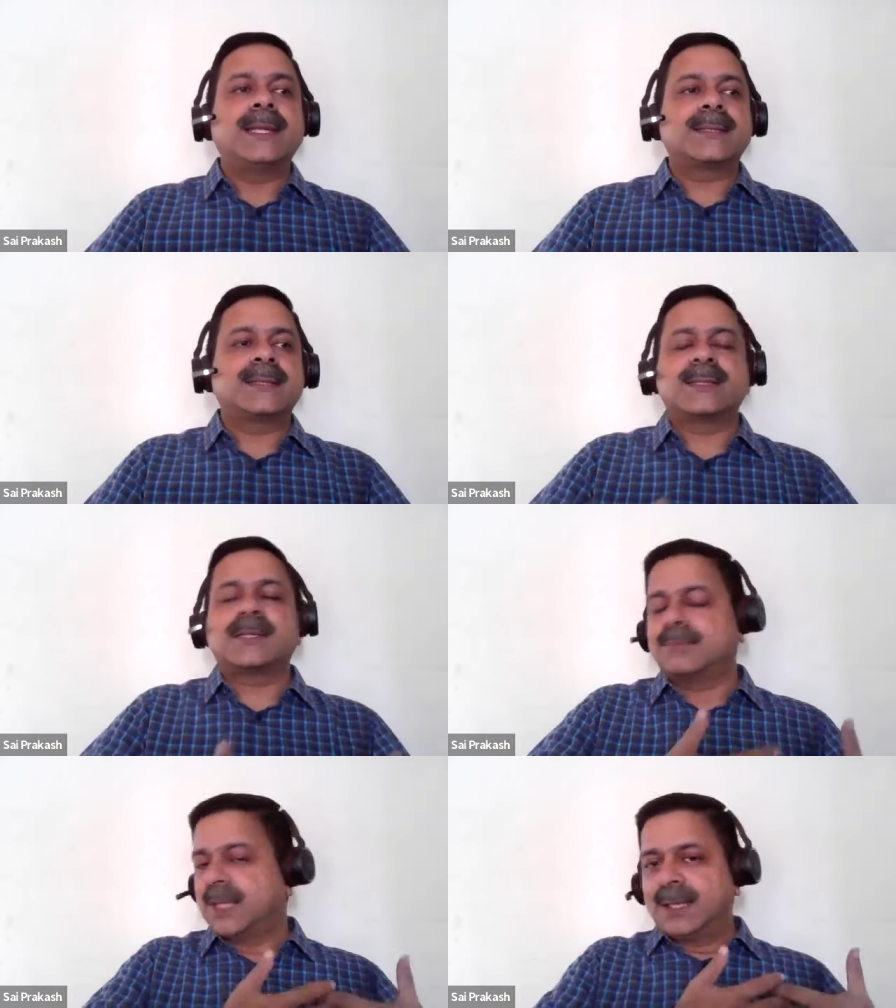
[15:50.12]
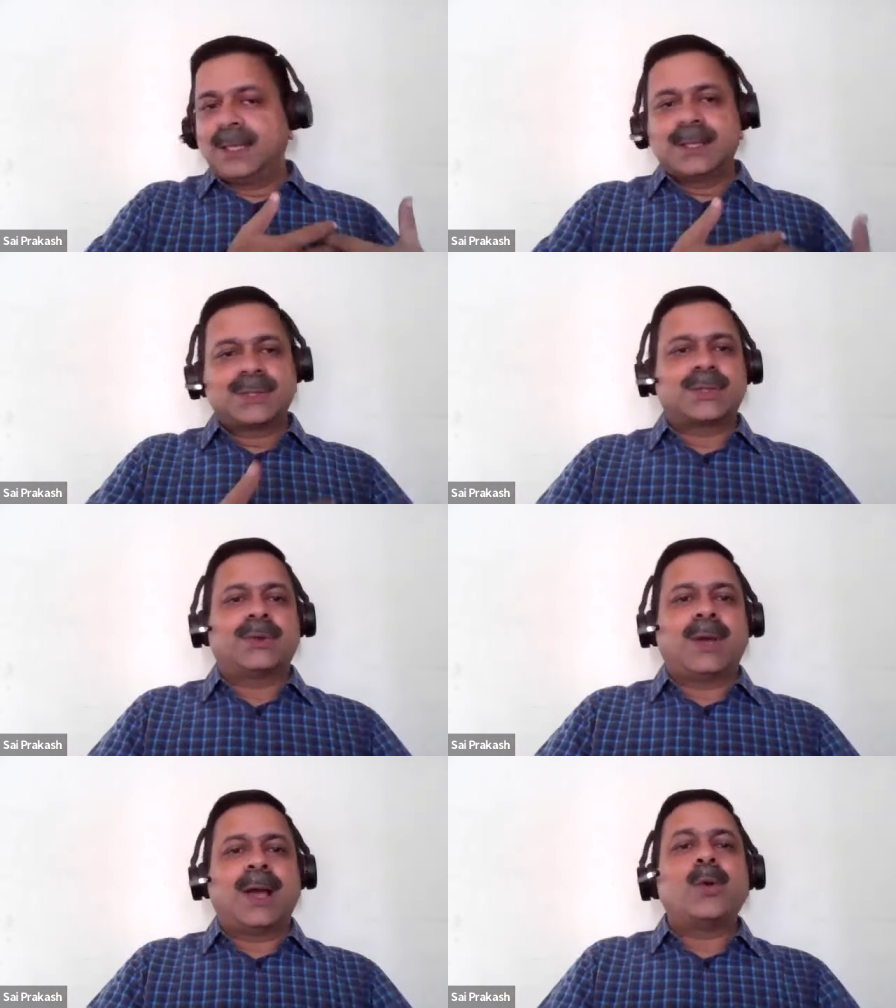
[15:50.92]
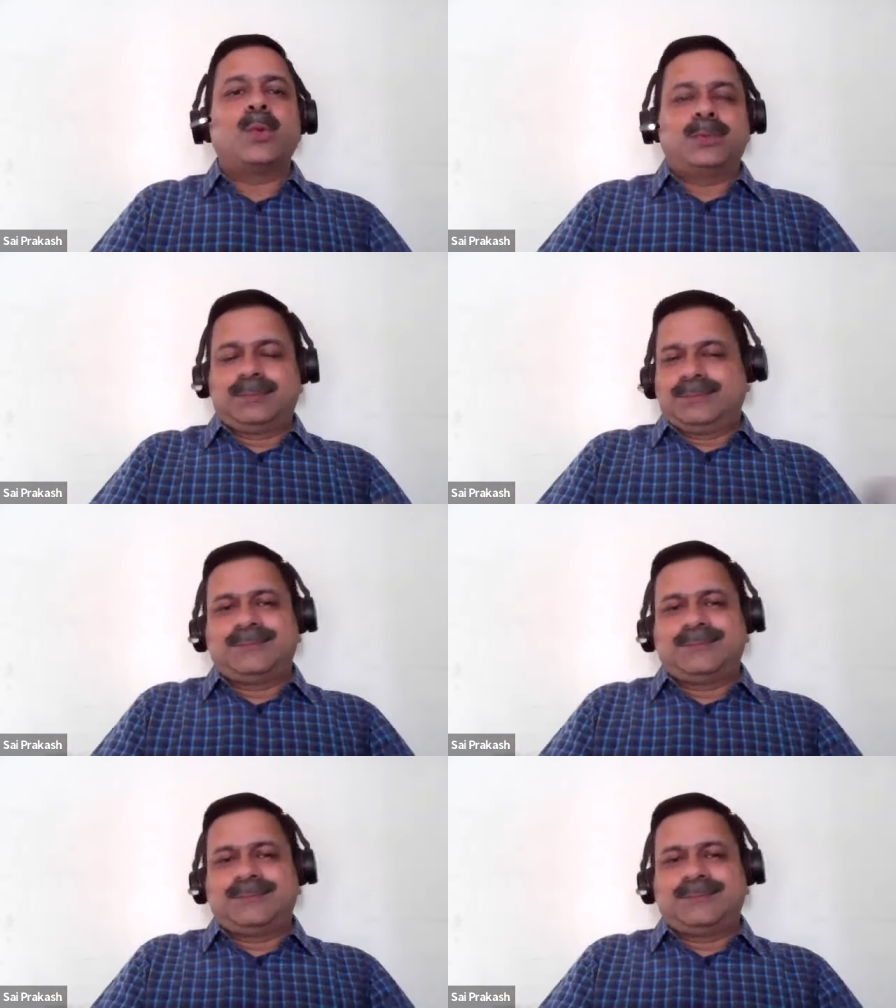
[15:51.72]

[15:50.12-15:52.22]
IT system. So how?